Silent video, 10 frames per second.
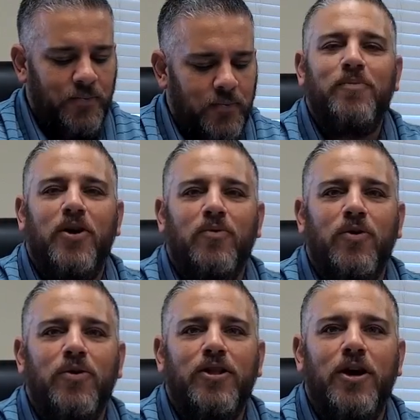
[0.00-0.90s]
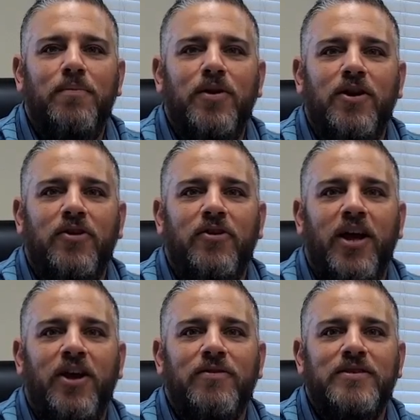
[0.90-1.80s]
Talk about our Rotary Club putting on their
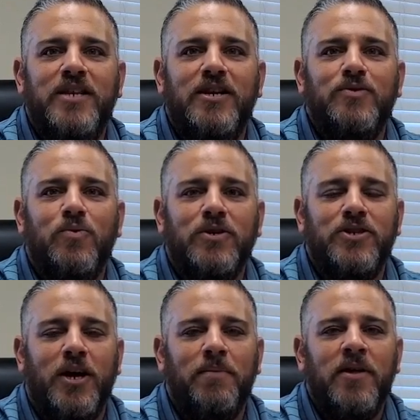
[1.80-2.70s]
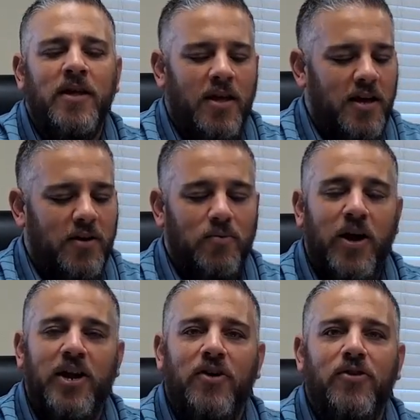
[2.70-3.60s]
annual Santa's Workshop.
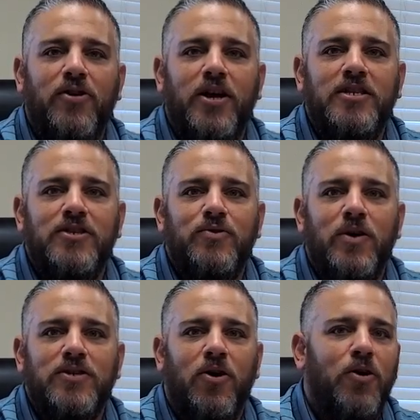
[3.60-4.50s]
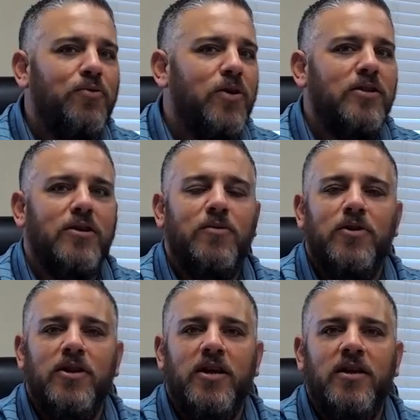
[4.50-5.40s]
Right now they're collecting toys all throughout the
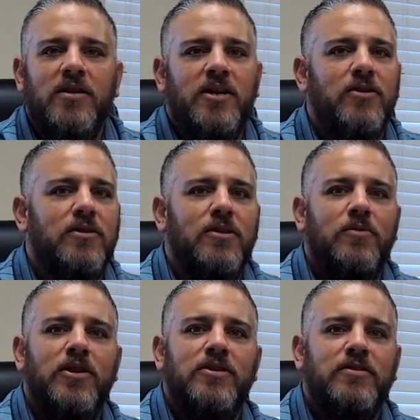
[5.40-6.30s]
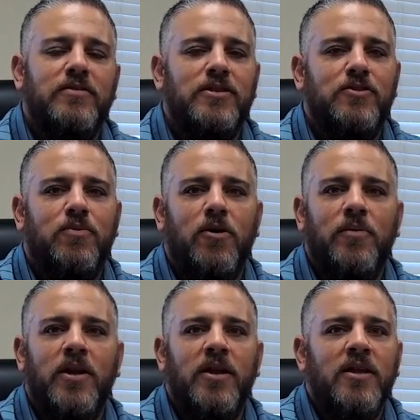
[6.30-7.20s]
community here at the Community Services
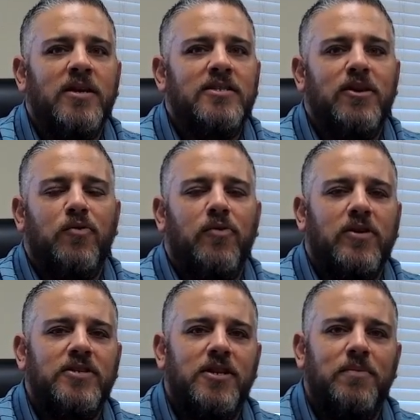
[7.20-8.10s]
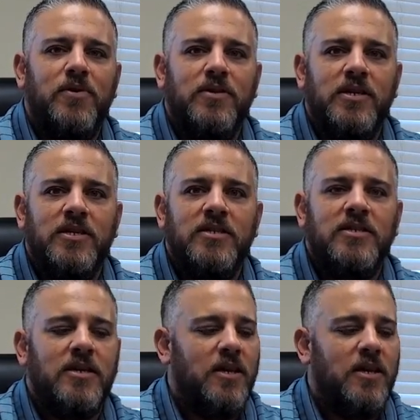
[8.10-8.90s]
Department, several of our city buildings,